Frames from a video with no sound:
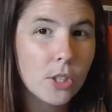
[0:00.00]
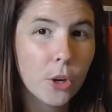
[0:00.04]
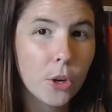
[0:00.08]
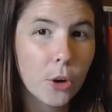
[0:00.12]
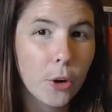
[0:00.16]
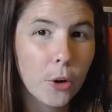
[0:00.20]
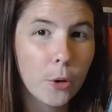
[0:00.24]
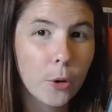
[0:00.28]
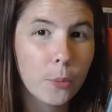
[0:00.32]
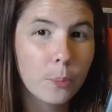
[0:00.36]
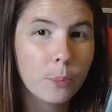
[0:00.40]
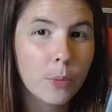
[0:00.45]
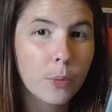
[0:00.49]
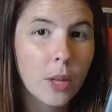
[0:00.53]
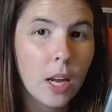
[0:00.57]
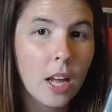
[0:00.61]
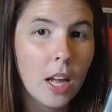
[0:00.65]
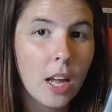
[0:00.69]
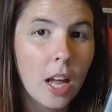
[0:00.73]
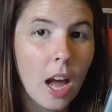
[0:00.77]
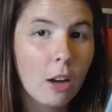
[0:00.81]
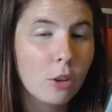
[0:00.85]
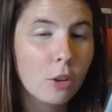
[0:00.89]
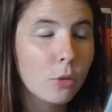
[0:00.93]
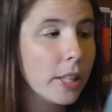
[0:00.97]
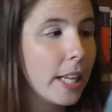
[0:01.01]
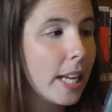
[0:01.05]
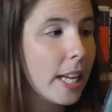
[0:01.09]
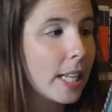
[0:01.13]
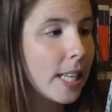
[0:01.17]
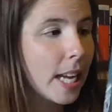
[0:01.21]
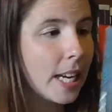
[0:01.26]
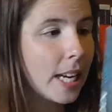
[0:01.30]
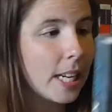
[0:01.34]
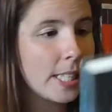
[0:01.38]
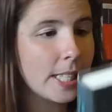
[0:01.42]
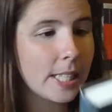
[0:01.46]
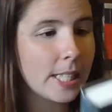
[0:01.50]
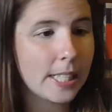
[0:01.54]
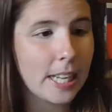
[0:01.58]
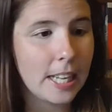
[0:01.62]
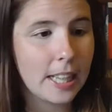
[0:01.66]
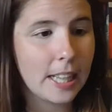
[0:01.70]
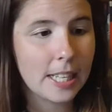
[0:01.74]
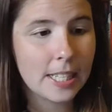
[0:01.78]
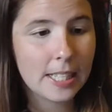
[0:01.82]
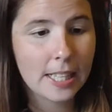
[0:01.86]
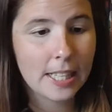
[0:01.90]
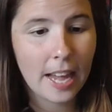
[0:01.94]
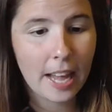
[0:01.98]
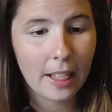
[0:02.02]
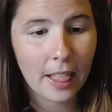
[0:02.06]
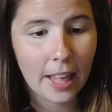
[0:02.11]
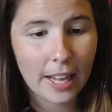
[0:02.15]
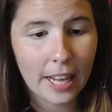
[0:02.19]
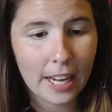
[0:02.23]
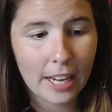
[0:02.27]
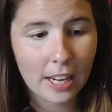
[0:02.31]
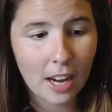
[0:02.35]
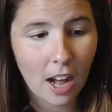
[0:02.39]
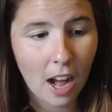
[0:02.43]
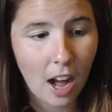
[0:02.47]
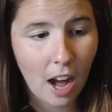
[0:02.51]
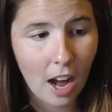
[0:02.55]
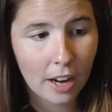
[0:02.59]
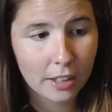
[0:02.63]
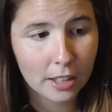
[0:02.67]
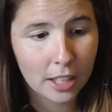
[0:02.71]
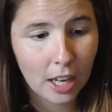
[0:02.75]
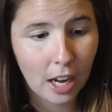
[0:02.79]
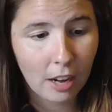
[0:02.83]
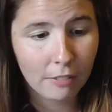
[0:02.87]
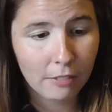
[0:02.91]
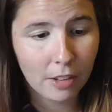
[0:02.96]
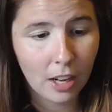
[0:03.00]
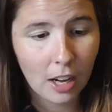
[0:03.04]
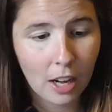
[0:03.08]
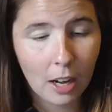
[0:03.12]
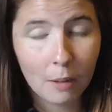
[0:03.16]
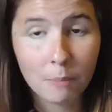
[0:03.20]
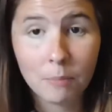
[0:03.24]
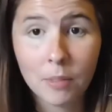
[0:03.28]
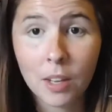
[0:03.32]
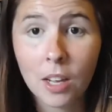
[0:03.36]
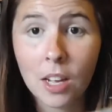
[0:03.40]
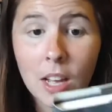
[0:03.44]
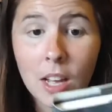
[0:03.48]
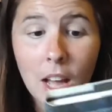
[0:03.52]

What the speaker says: So I was really excited to see this there, like in a hardcover,